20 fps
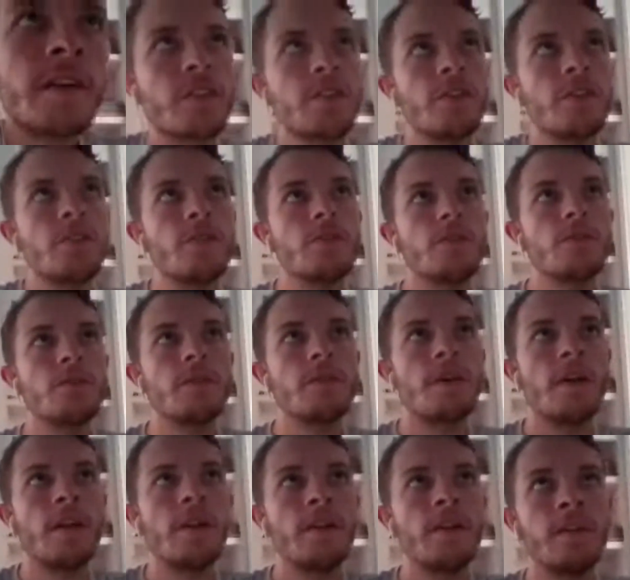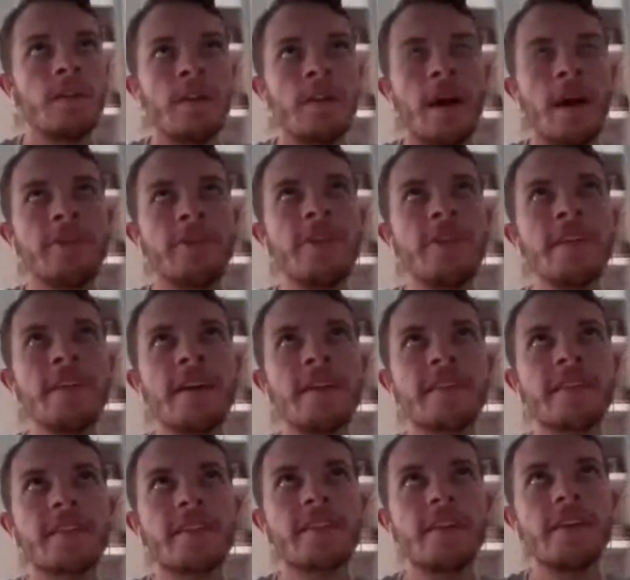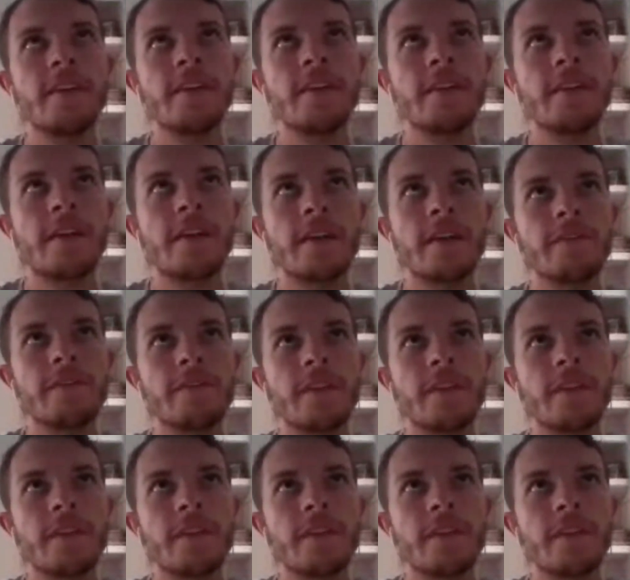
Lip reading: So I think I see kind of